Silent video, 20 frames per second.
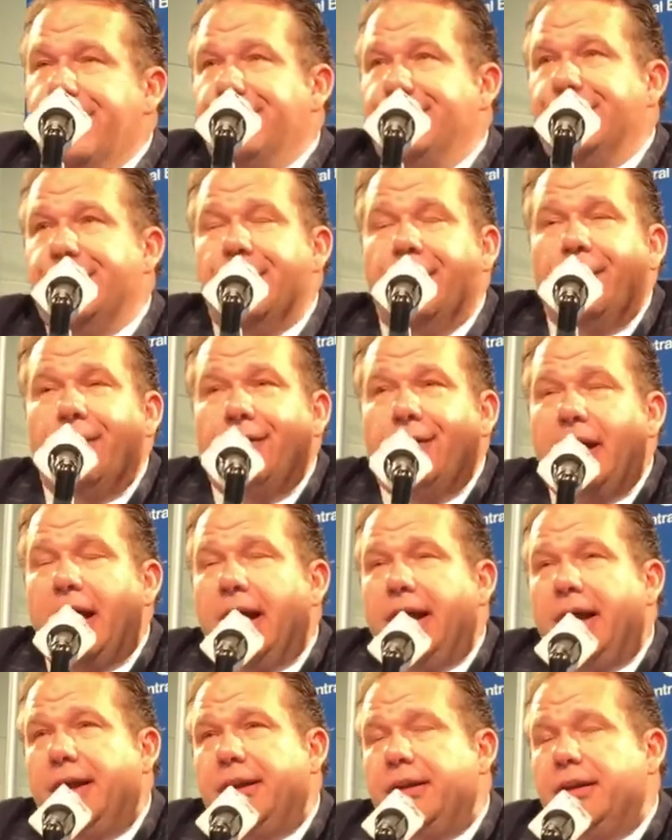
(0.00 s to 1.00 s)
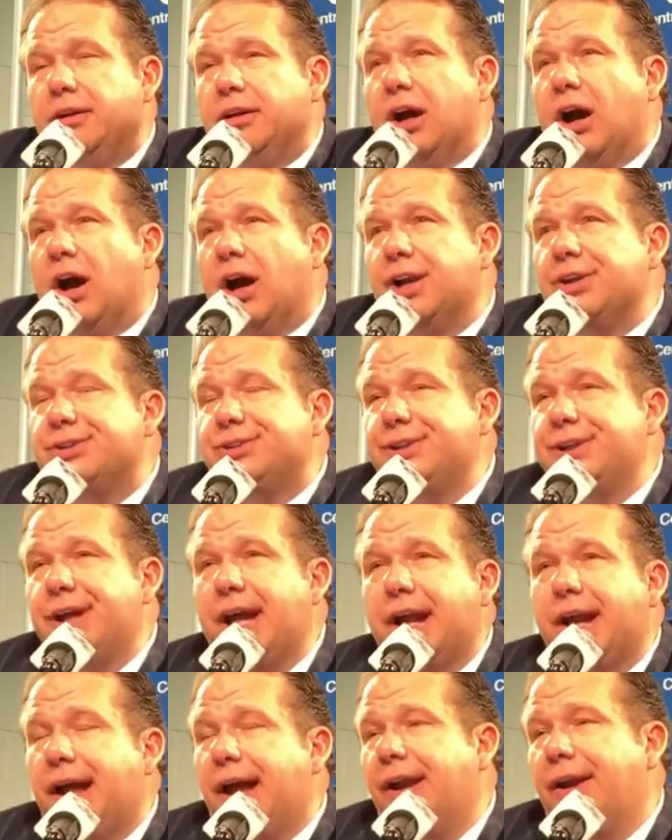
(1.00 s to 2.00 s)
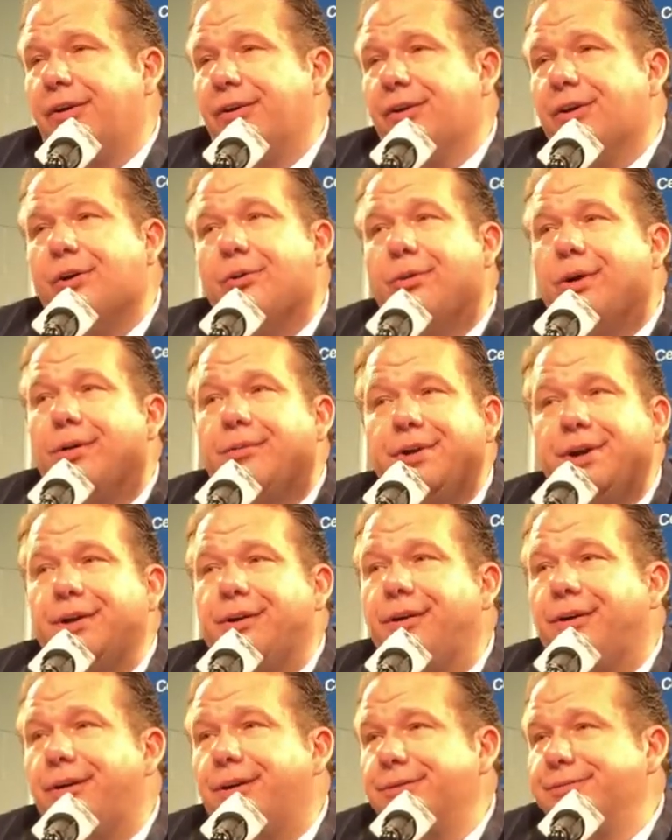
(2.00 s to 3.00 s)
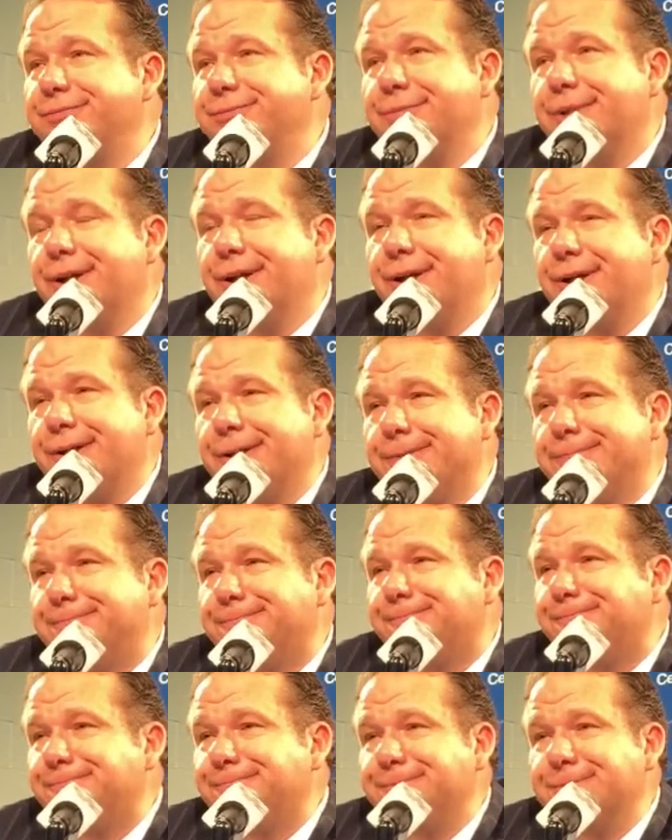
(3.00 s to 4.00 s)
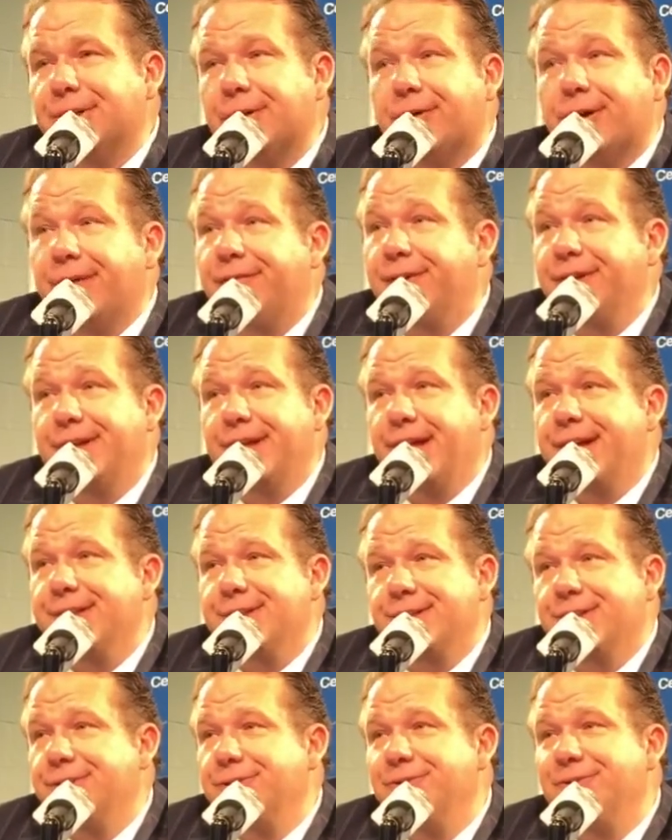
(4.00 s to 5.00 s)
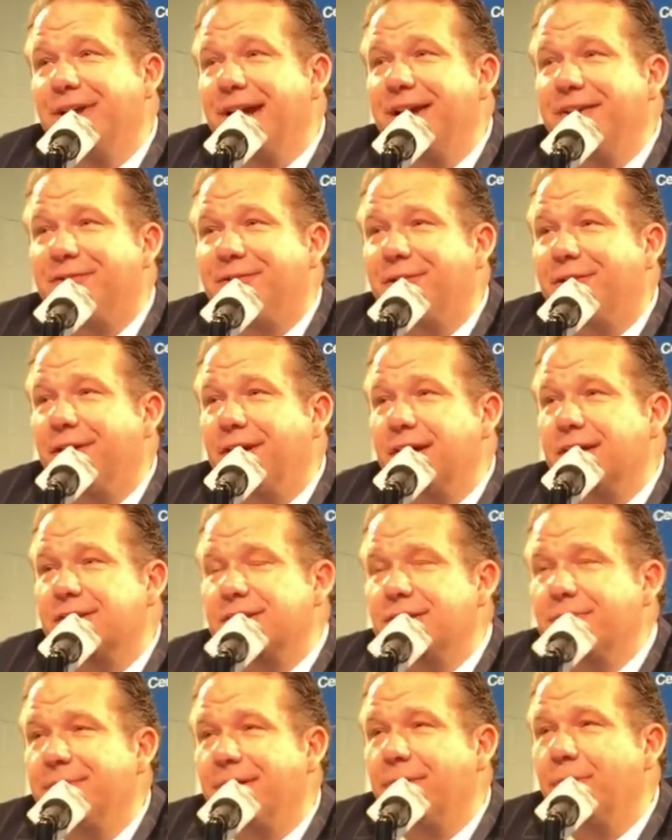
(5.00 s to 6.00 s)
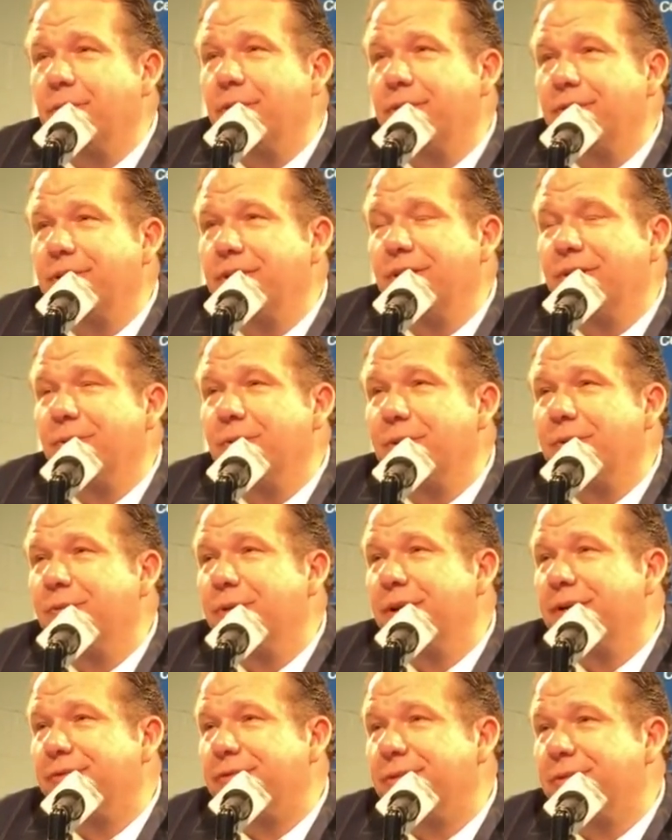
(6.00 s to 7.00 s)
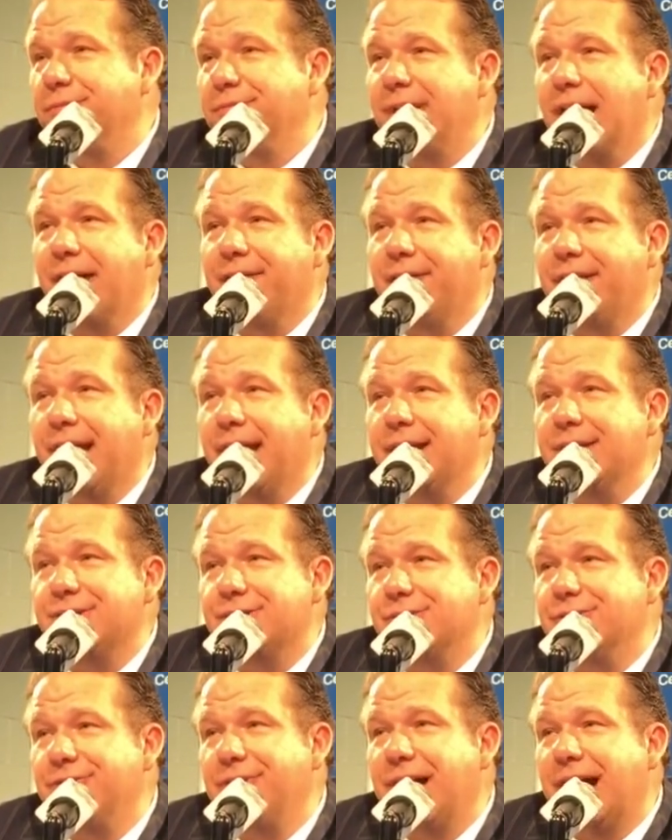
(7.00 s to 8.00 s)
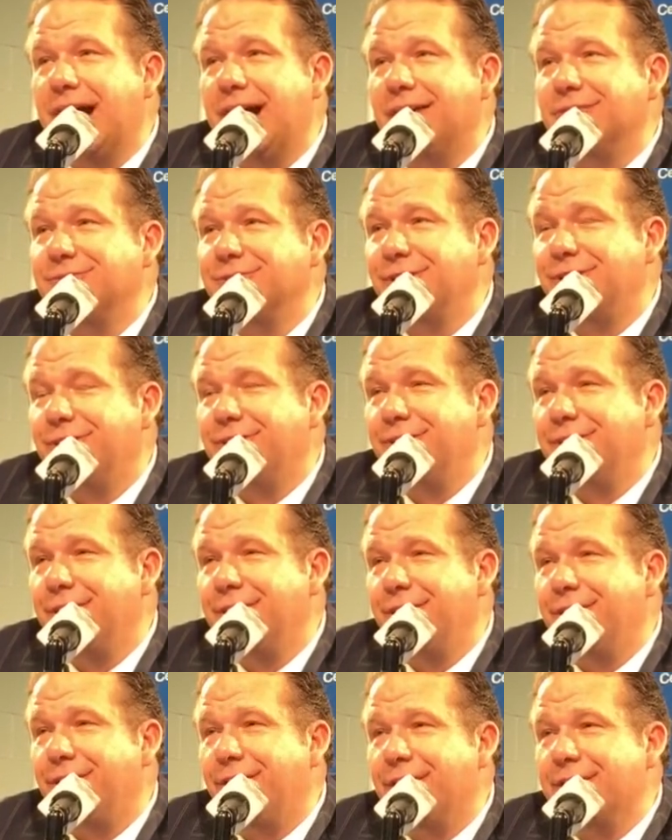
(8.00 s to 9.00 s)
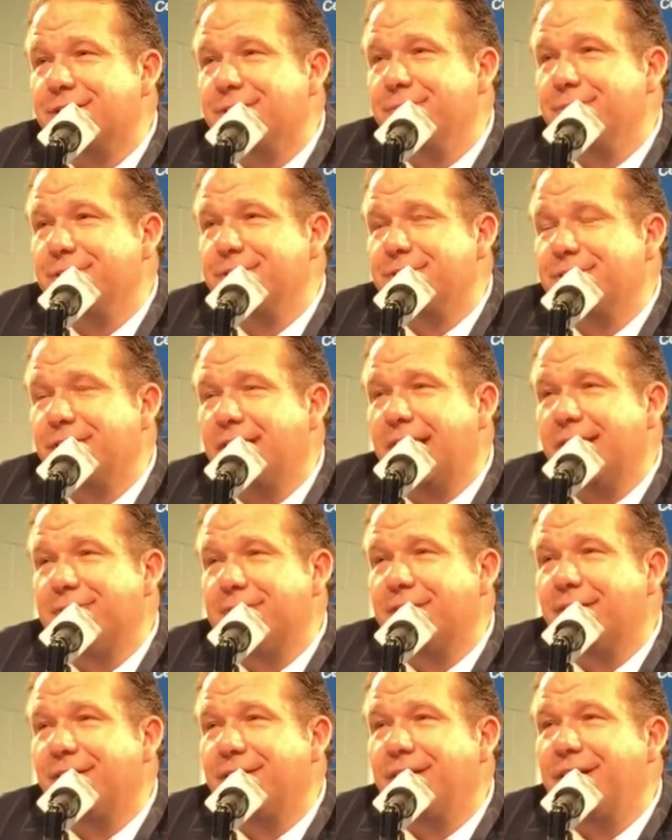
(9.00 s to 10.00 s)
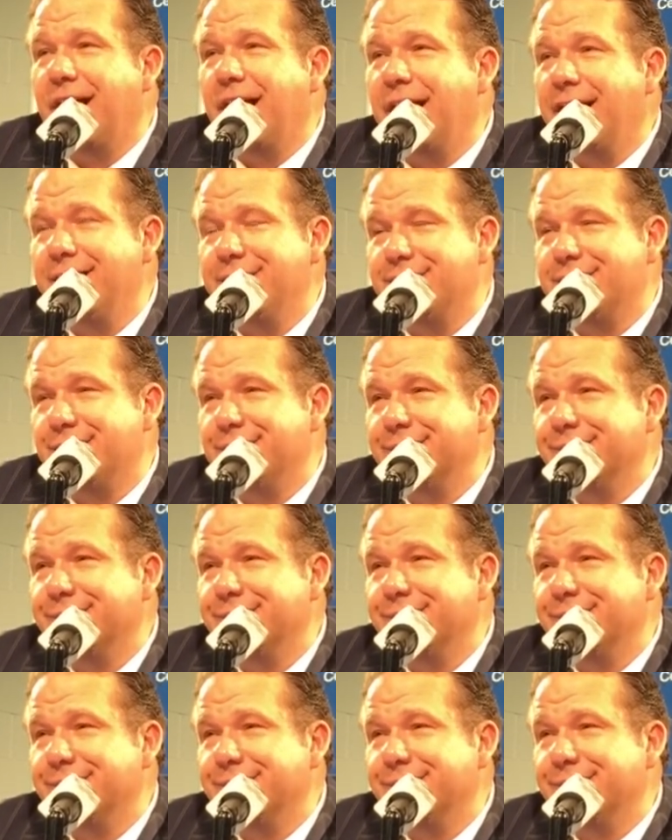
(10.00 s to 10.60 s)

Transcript: no, I, honestly, I, I, don't know where we are. Uh, you know, every day is a new day for us. I mean, we you know we went from having eight suit out in our in our exhibition game the other night to